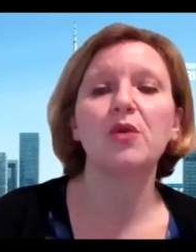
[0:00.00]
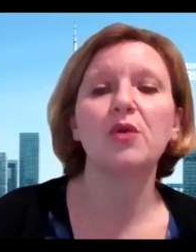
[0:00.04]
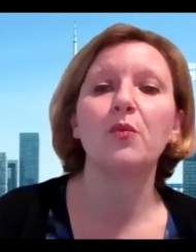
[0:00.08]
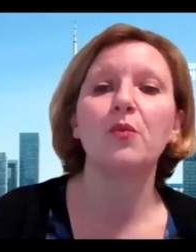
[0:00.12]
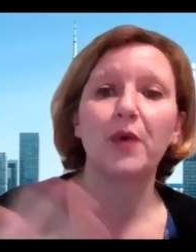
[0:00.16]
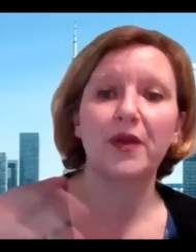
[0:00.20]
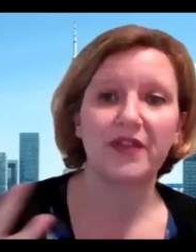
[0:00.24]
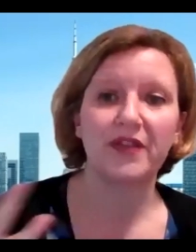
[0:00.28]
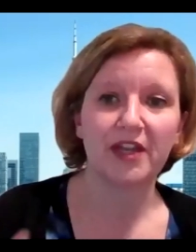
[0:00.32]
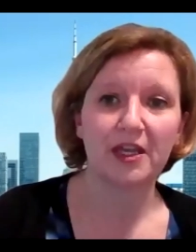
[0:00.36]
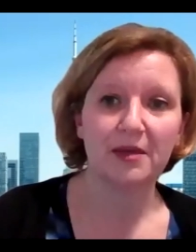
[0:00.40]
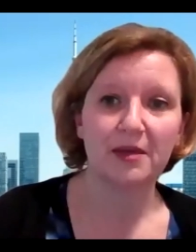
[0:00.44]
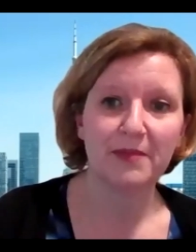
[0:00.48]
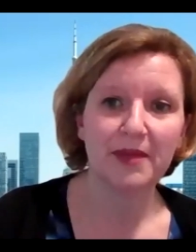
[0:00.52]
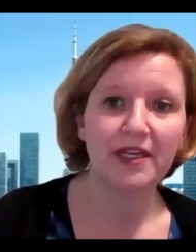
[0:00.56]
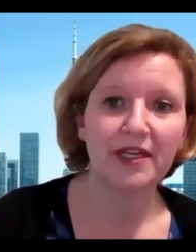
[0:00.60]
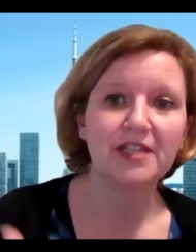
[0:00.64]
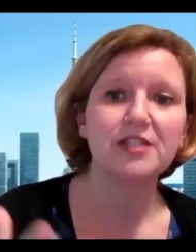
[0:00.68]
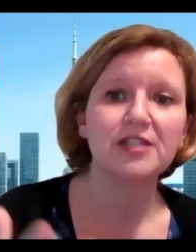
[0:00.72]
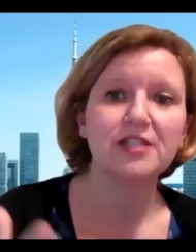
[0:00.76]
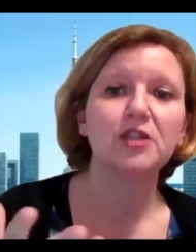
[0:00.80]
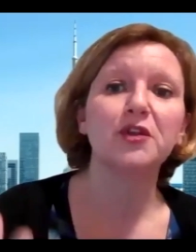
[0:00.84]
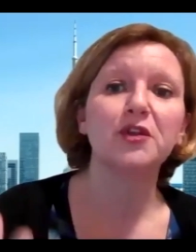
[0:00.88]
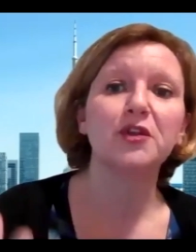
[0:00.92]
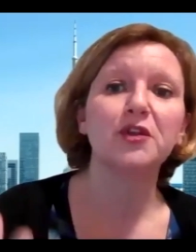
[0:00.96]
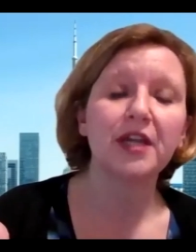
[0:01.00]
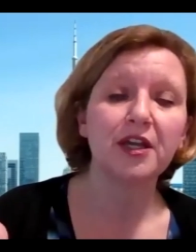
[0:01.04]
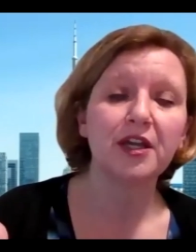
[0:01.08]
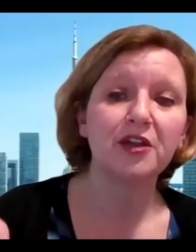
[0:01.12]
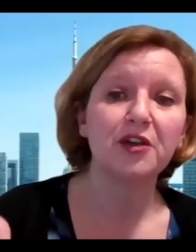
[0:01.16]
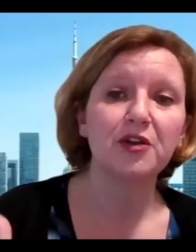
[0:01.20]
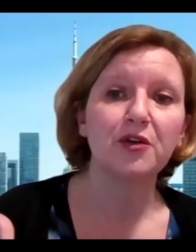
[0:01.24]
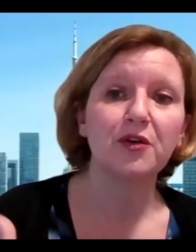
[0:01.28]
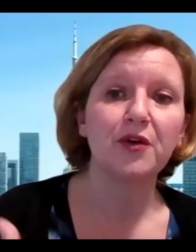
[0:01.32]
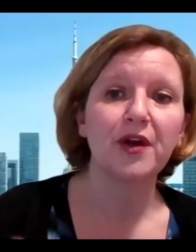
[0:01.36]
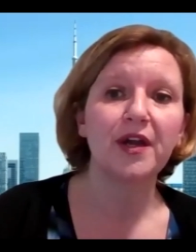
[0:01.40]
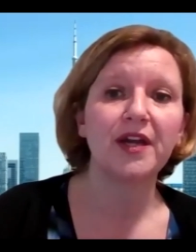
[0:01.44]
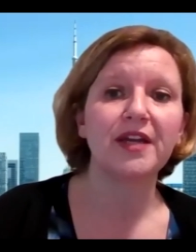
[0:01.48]
When the committee is looking at
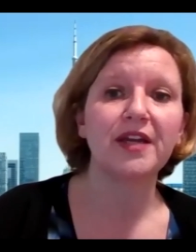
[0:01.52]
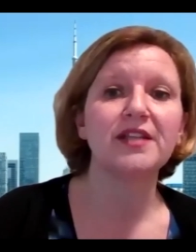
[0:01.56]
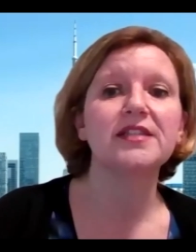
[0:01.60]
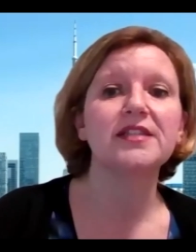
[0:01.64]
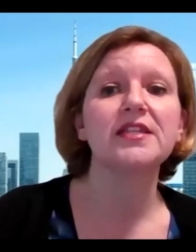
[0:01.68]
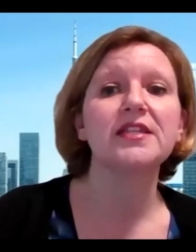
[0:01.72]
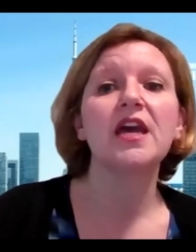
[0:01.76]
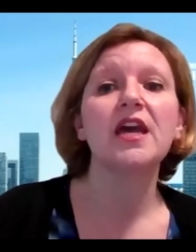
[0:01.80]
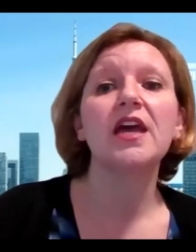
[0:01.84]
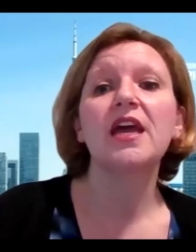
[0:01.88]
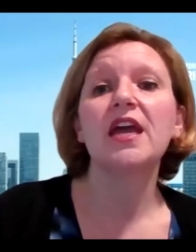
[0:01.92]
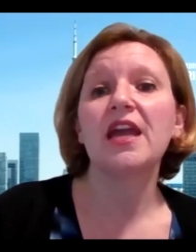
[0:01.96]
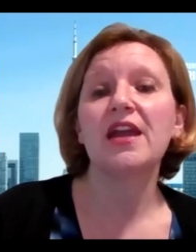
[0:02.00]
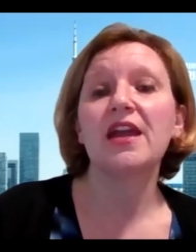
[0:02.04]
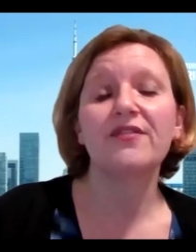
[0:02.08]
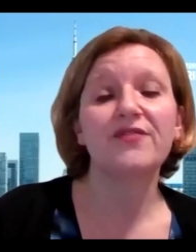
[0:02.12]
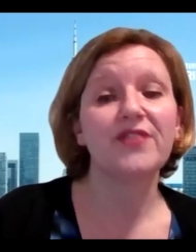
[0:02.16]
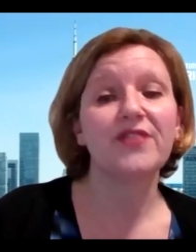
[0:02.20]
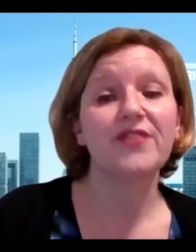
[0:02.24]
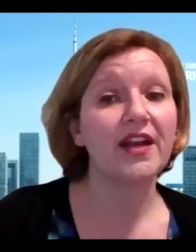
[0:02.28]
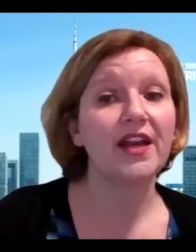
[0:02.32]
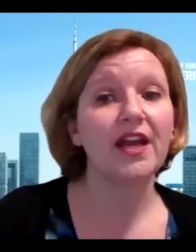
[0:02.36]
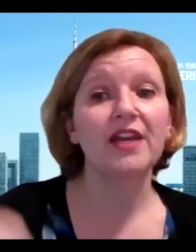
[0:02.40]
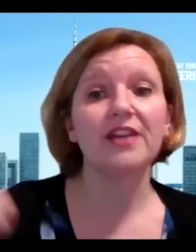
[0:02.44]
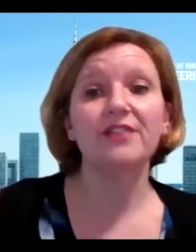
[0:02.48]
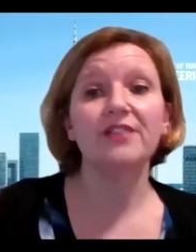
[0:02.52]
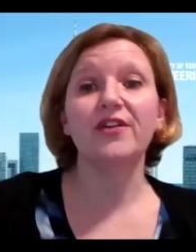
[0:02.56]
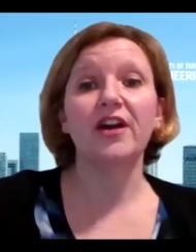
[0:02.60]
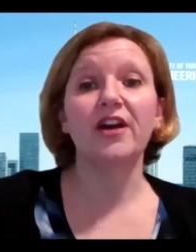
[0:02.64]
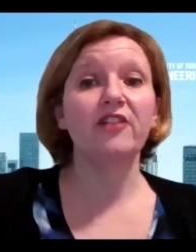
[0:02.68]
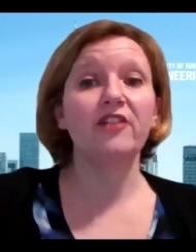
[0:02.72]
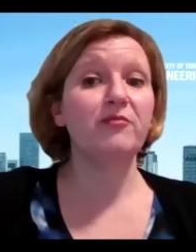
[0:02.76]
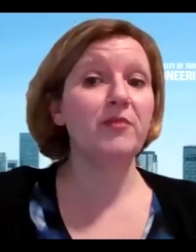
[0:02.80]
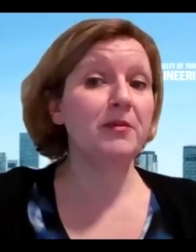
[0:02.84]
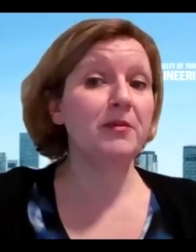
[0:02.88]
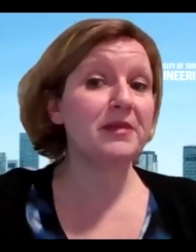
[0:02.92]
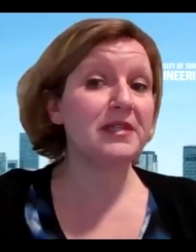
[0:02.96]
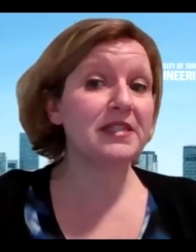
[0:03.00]
your grades, if that 95
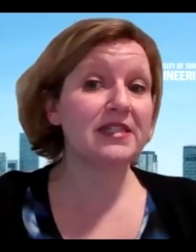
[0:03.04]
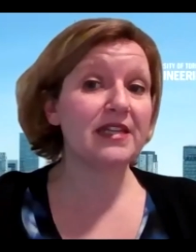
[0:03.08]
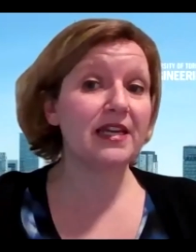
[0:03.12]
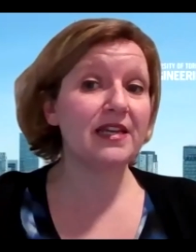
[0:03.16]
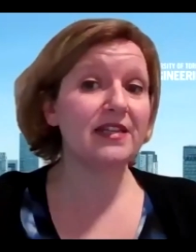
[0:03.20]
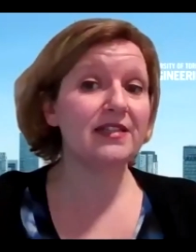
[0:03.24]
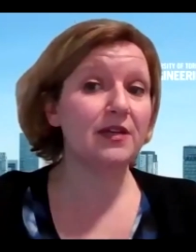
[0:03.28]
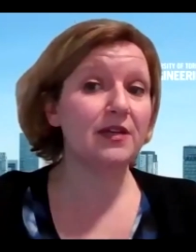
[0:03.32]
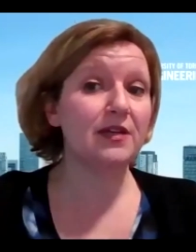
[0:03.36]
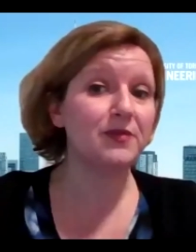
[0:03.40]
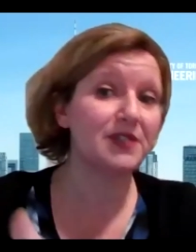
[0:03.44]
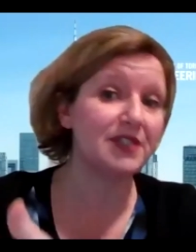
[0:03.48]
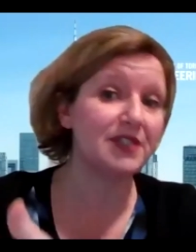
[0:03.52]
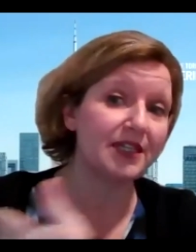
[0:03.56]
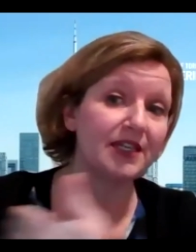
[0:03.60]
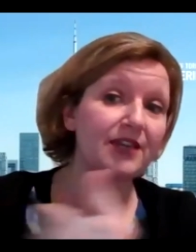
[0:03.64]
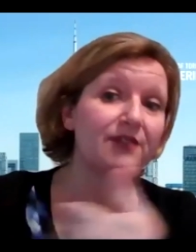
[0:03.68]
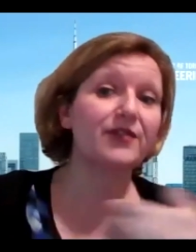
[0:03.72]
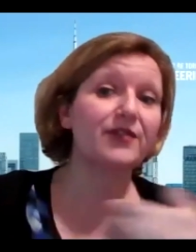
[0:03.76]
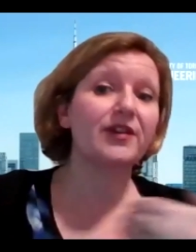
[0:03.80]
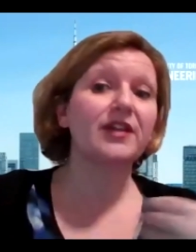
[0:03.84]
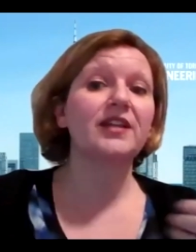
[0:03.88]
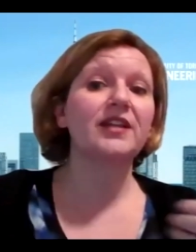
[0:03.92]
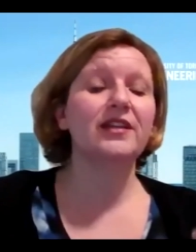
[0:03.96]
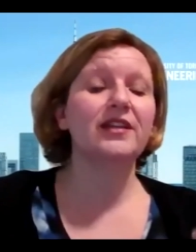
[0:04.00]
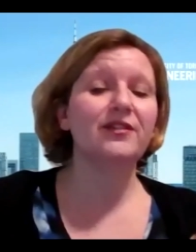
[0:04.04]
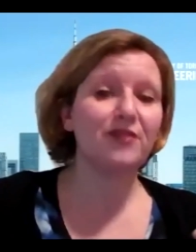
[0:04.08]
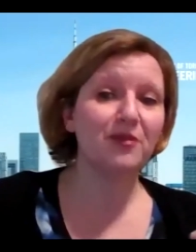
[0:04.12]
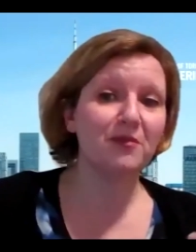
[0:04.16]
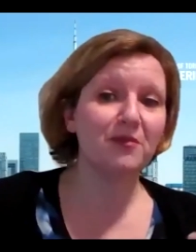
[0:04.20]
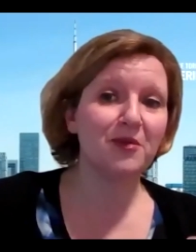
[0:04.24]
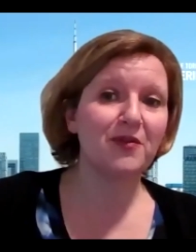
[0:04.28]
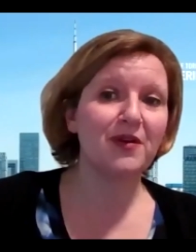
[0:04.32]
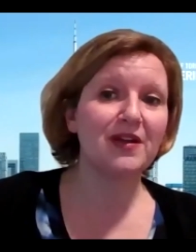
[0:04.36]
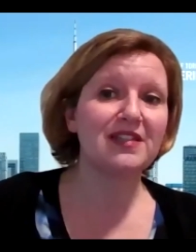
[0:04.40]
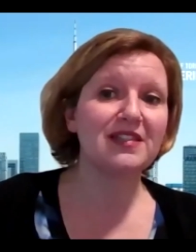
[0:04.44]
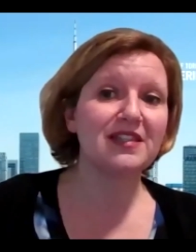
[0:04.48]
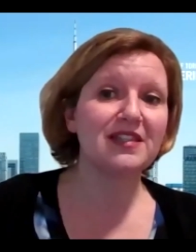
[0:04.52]
maybe stands out significantly from
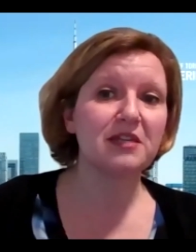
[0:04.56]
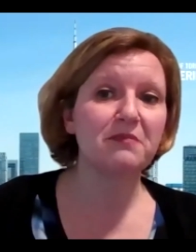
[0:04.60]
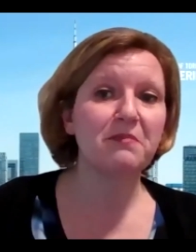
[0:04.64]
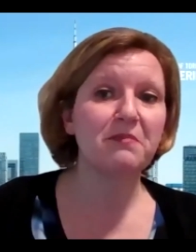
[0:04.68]
the rest of